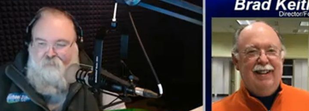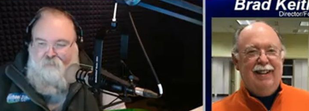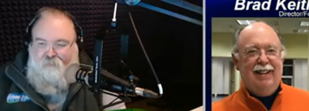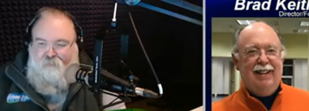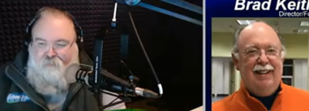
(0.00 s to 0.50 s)
Speaker 1: we
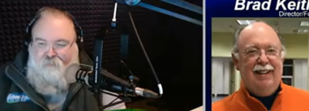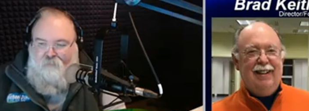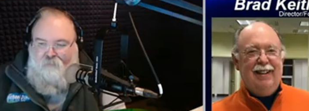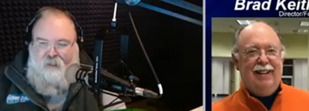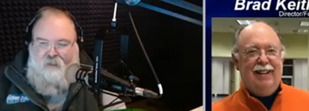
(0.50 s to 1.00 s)
got a bunch of
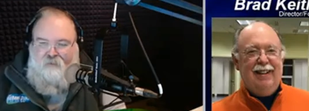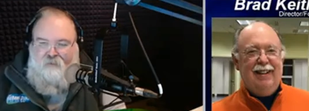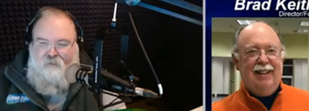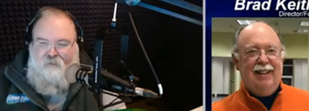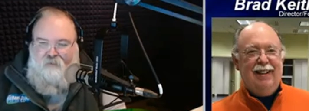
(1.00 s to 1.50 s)

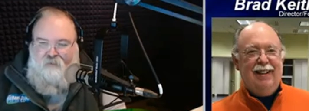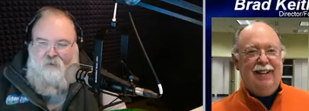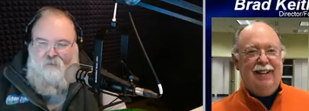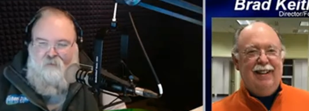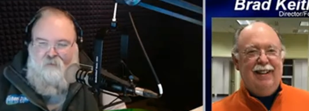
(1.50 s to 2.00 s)
yahoos in
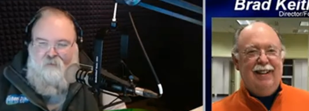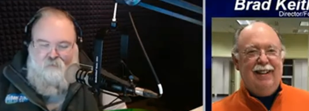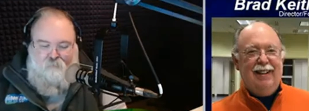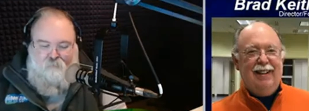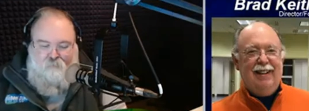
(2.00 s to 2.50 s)
there
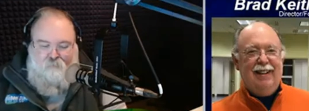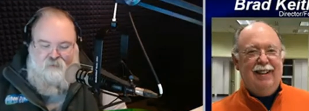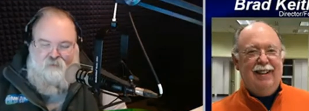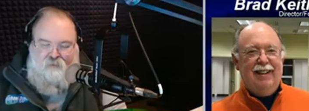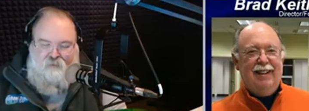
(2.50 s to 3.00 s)
who
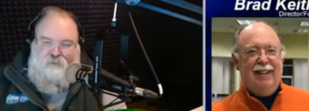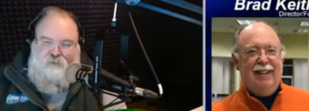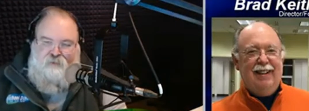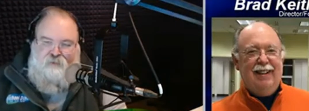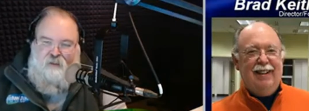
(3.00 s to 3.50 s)
basically just
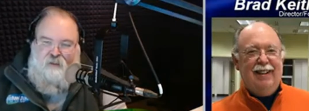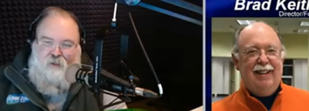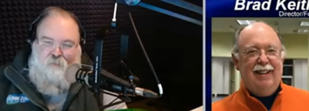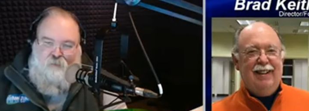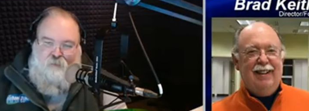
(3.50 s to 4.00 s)
say, no,
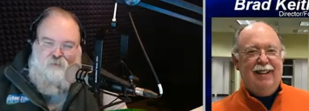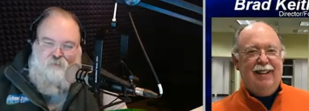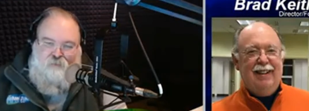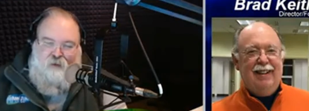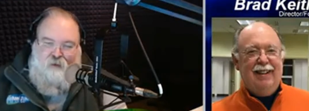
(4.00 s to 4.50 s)
we're going to do
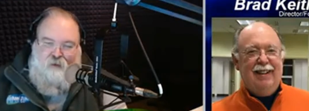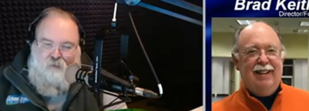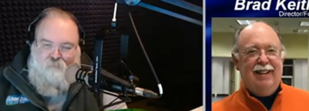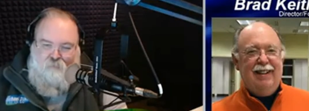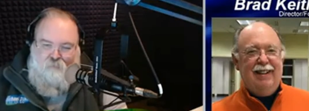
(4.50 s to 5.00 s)
it our way.
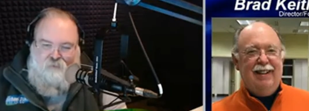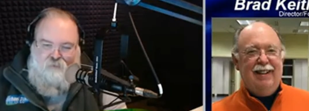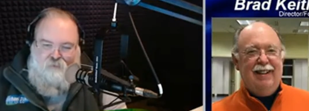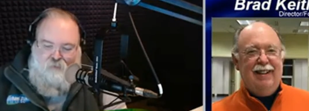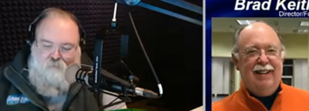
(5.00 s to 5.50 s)
We're going to do,
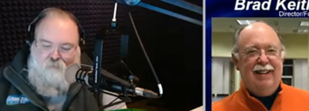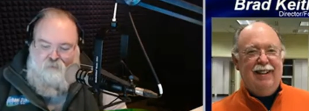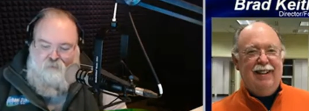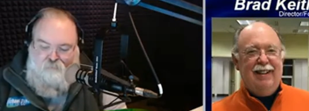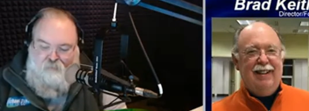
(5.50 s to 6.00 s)
we
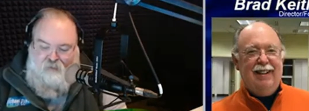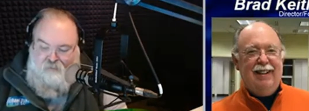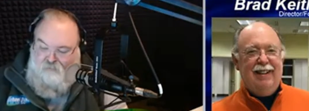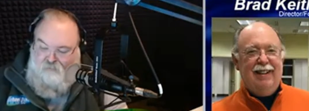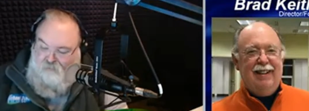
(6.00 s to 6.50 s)
want to
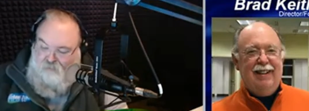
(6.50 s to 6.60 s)
spend